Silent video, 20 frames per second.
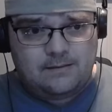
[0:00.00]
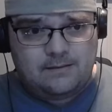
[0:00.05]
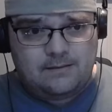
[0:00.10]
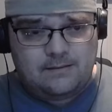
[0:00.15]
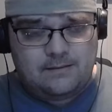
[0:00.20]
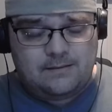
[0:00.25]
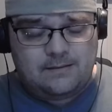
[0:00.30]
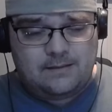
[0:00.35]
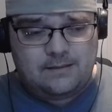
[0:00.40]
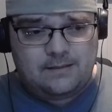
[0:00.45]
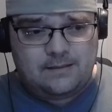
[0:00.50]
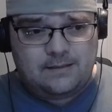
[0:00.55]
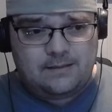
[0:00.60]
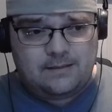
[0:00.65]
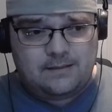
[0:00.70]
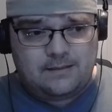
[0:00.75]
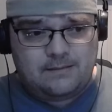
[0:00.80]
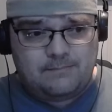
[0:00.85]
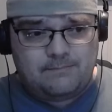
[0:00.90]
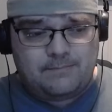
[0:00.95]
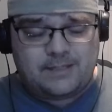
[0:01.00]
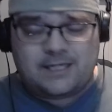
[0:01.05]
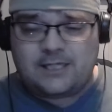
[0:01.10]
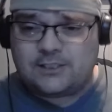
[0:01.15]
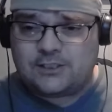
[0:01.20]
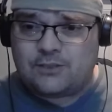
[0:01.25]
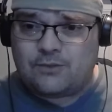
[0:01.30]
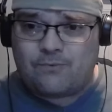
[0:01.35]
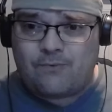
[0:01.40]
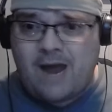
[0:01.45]

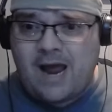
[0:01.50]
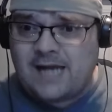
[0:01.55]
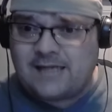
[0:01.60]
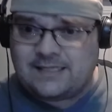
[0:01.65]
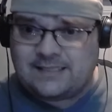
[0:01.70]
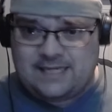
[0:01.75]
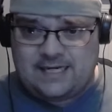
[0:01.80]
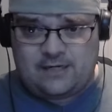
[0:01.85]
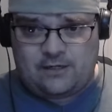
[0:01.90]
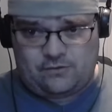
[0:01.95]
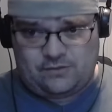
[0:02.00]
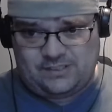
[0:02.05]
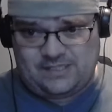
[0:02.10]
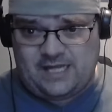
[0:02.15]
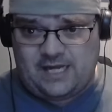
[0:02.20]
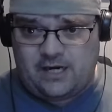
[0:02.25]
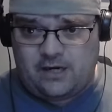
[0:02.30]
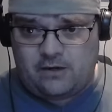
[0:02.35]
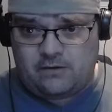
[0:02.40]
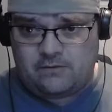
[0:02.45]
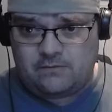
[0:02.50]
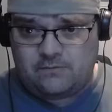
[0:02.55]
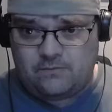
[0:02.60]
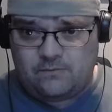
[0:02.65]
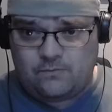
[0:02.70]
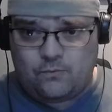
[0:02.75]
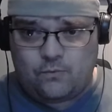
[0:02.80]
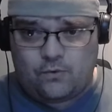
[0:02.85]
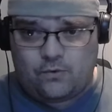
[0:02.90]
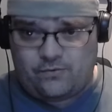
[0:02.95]
Because the Ragdanars there.
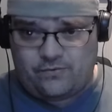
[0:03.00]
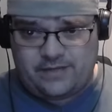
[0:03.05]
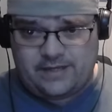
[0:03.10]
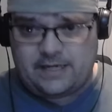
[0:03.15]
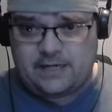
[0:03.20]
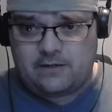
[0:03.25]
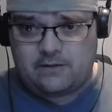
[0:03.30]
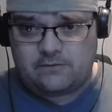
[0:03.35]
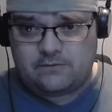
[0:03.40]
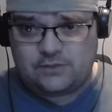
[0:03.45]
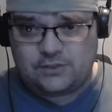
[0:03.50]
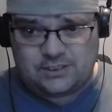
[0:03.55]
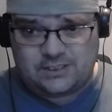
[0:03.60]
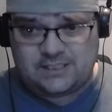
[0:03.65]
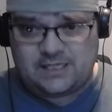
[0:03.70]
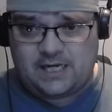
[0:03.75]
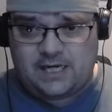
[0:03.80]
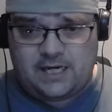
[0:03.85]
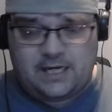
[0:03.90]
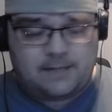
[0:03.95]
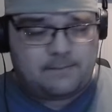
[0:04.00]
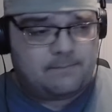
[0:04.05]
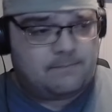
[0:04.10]
Weren't there, just saying.